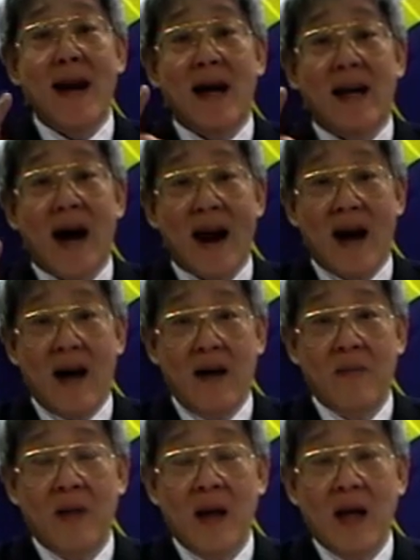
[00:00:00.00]

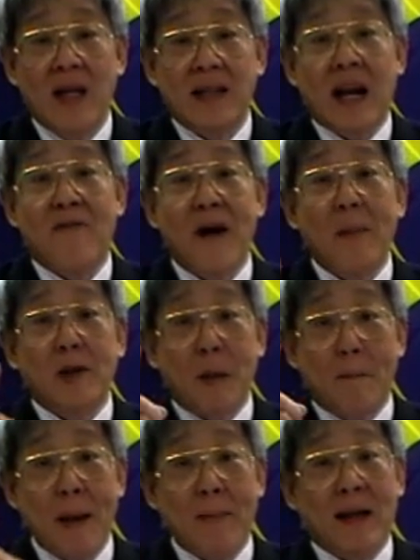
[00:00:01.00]
Negara that the fine must be
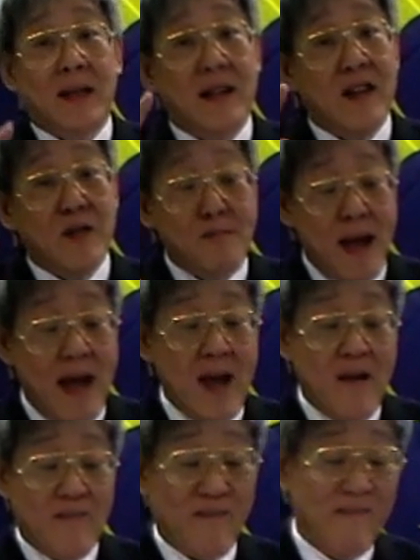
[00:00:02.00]
paid by 30th
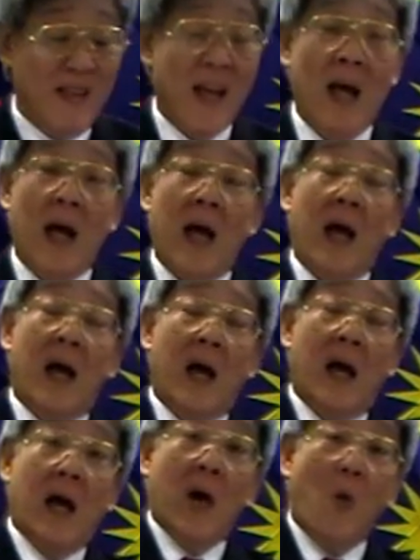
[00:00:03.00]
May,
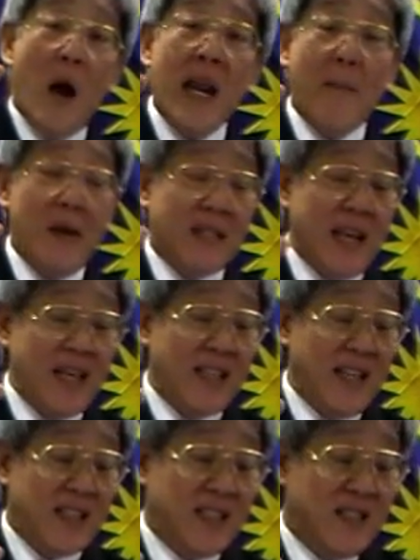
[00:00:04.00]
1MD says
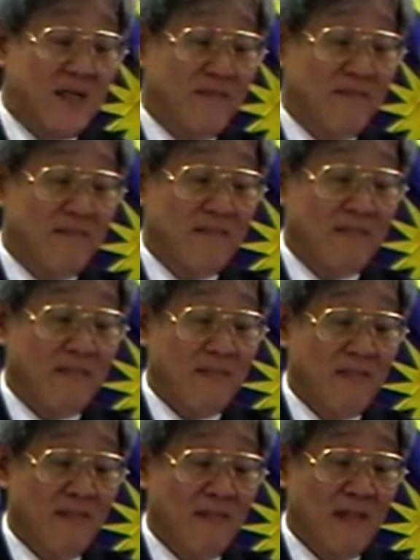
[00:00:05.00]
this.
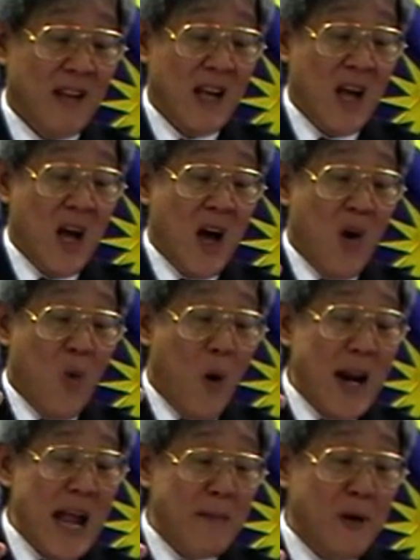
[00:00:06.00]

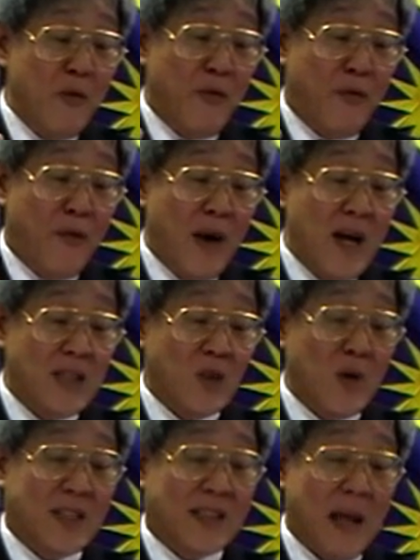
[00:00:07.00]
1MD refers to
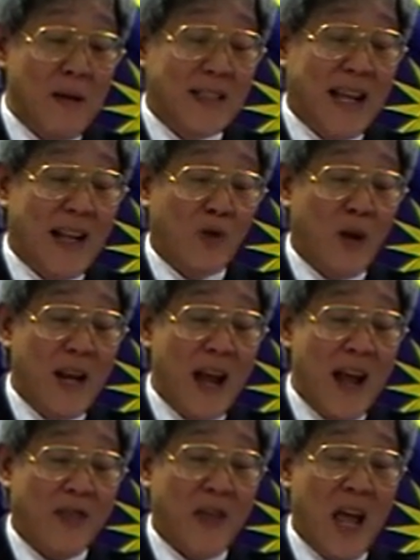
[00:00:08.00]
its statements dated
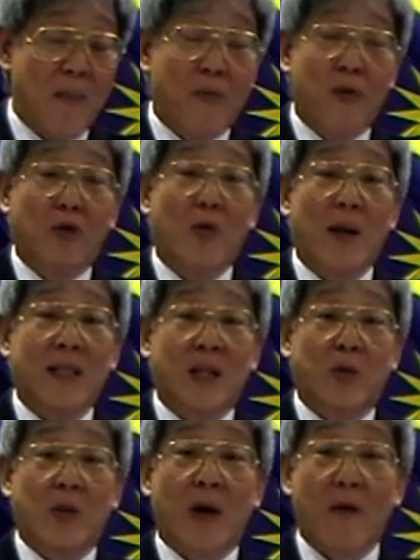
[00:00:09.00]
28th April
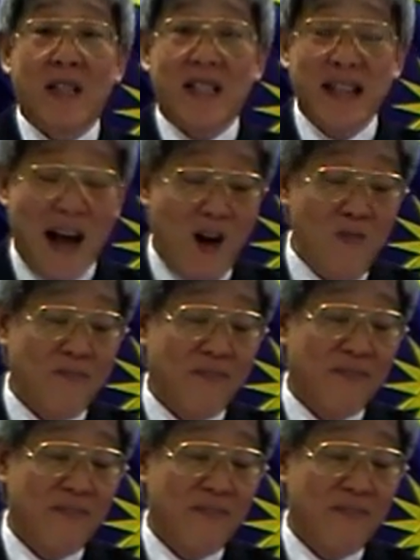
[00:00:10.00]
2016, which I read just now,